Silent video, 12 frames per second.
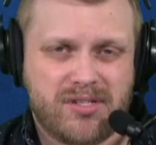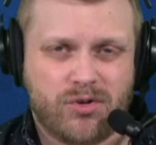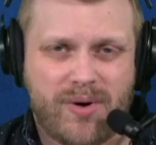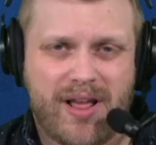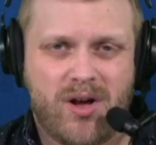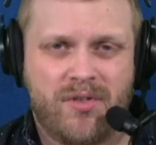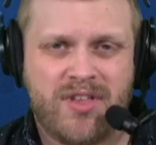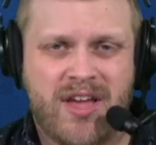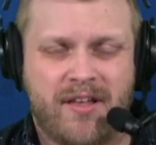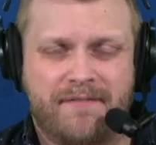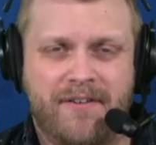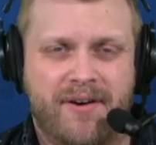around the
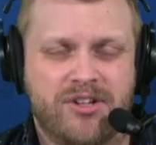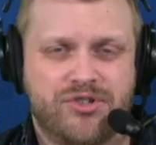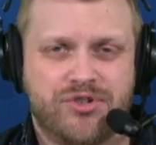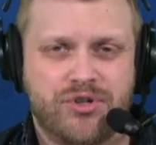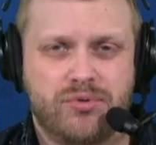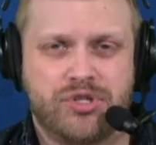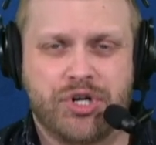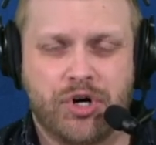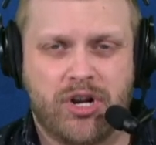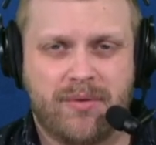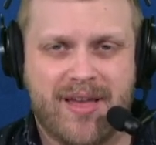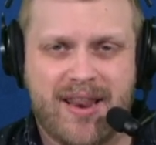NFL, a true
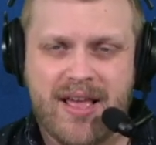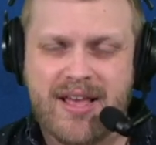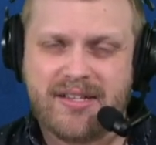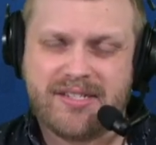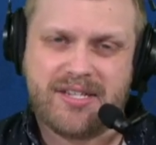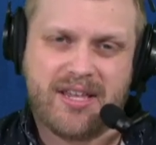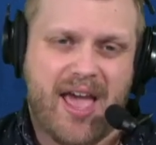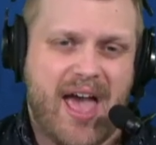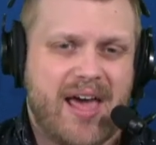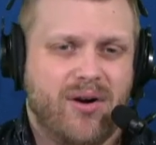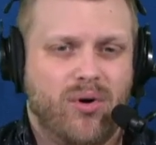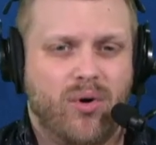journeyman.
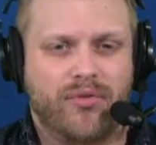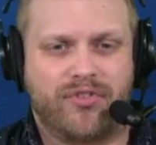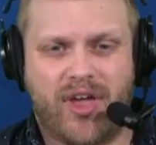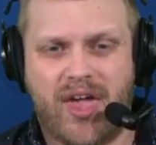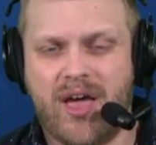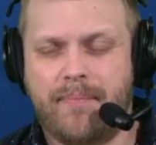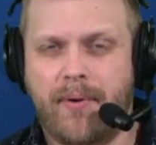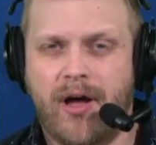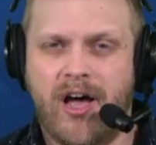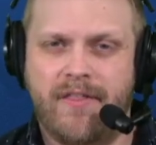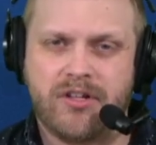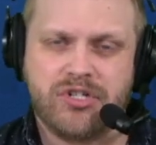Seattle,
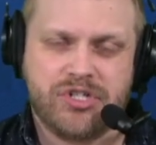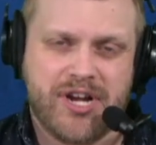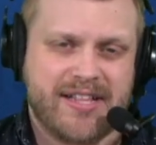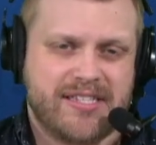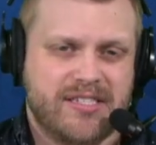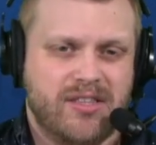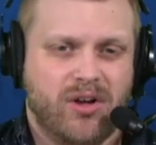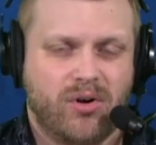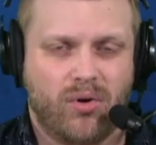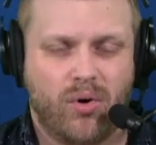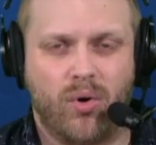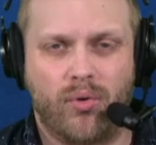Tampa, the Jets, the
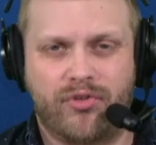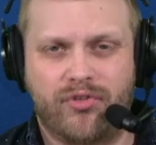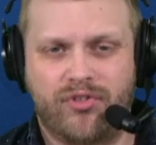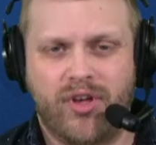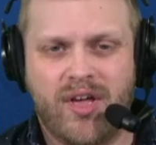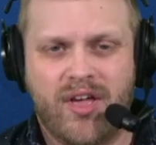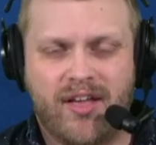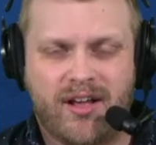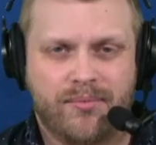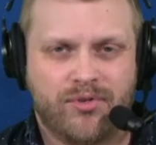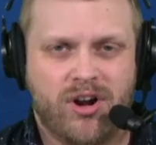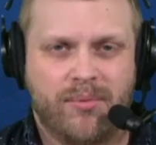Colts. I think
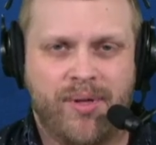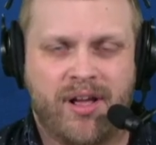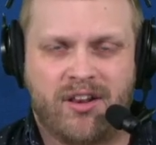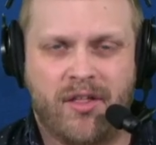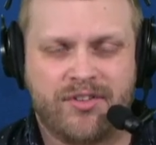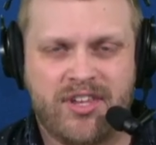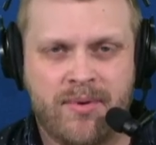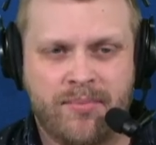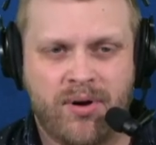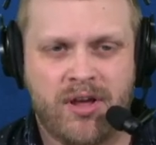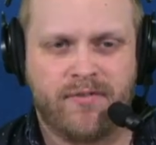I'm drawing a blank on another team he played